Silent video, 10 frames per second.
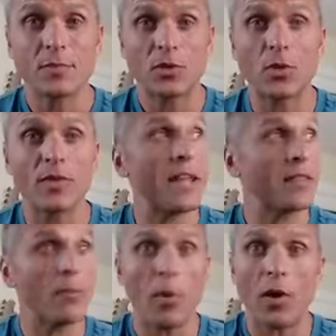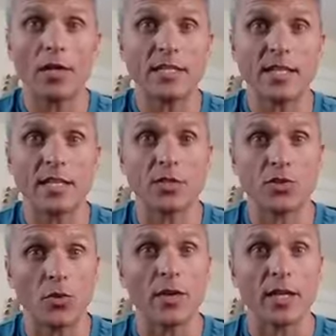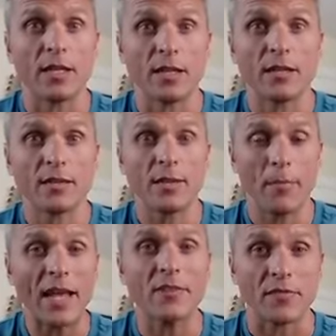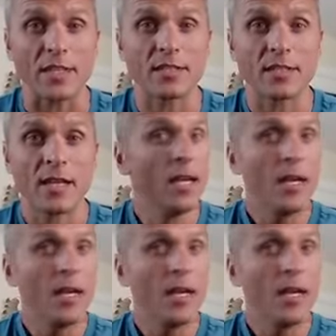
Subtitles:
so that the parties can enjoy the benefits,